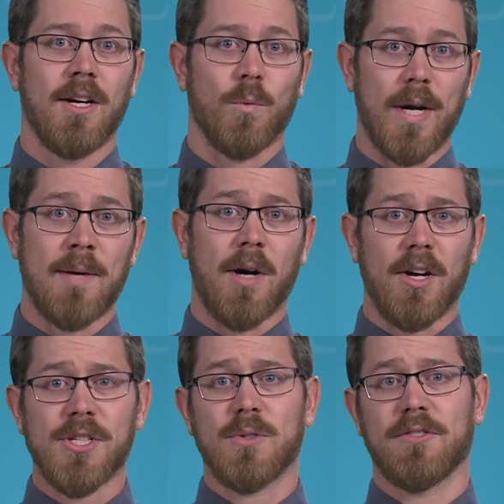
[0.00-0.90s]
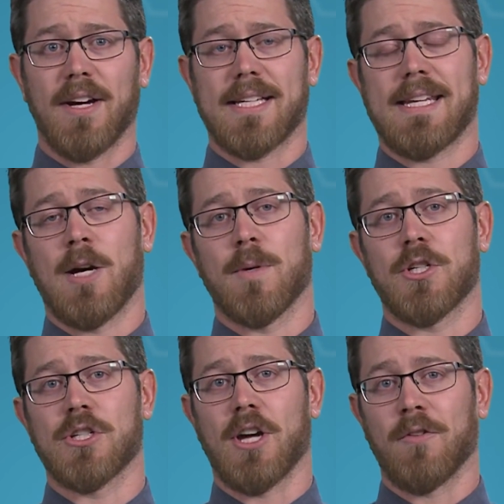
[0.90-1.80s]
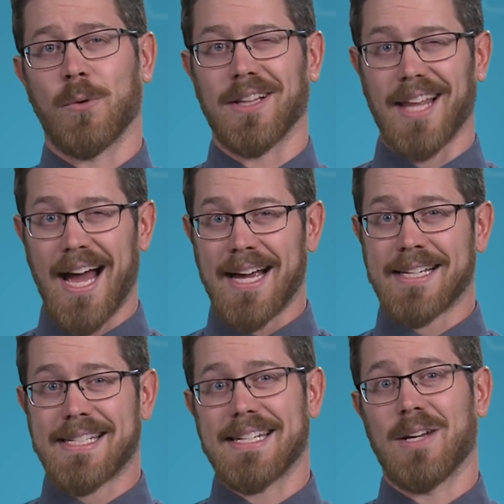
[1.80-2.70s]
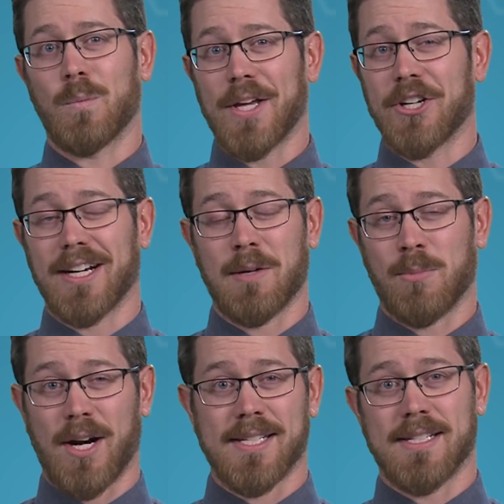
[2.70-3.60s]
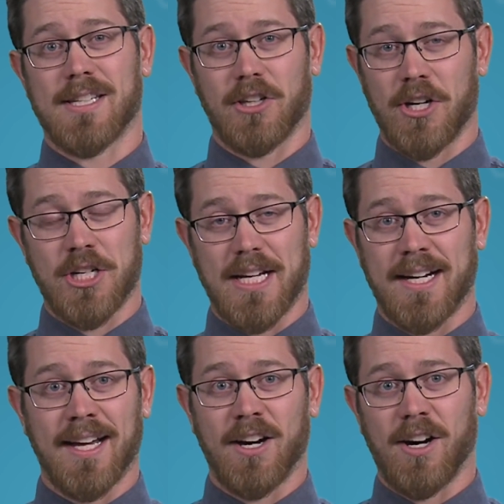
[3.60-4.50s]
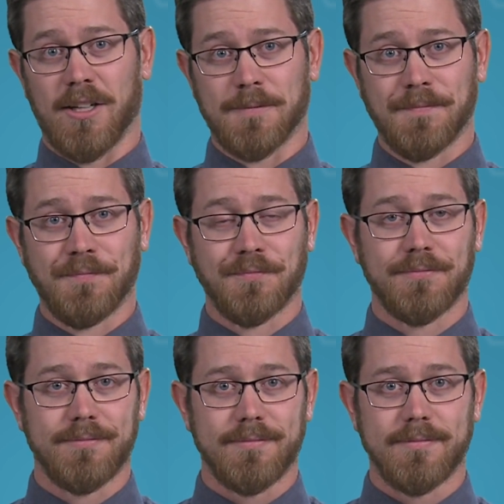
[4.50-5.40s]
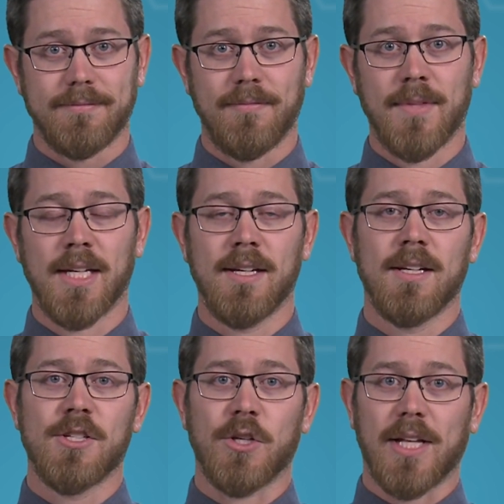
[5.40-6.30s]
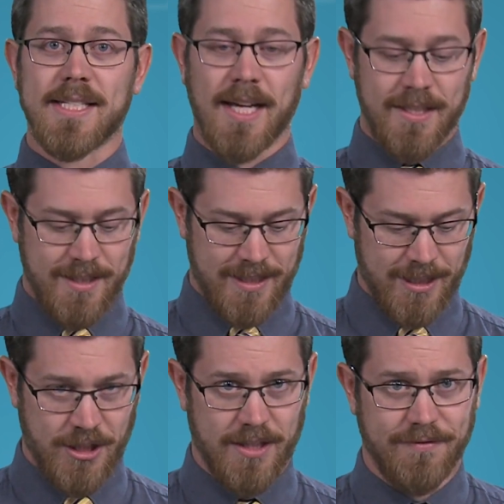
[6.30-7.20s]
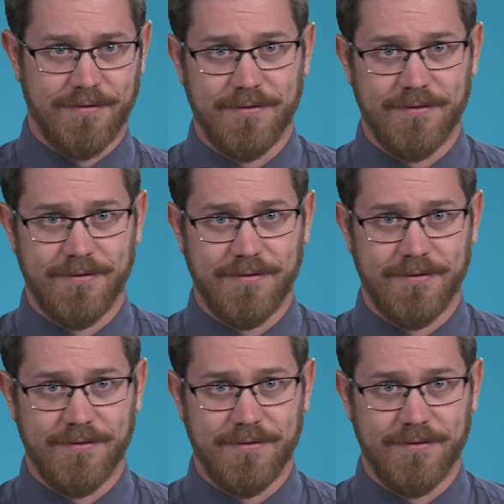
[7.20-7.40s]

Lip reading: RAM also affects how much your software lags and whether it can process the large data at all. So let's head to the kitchen.